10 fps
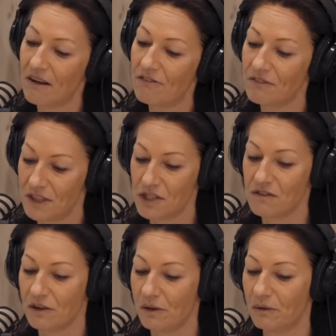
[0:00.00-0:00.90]
of
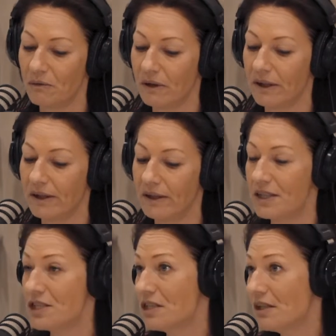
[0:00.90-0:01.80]
digital, where
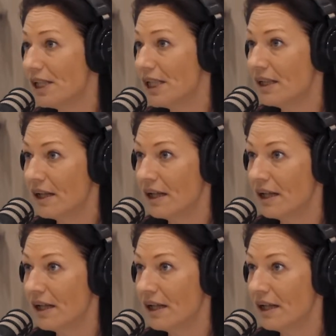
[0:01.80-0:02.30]
initially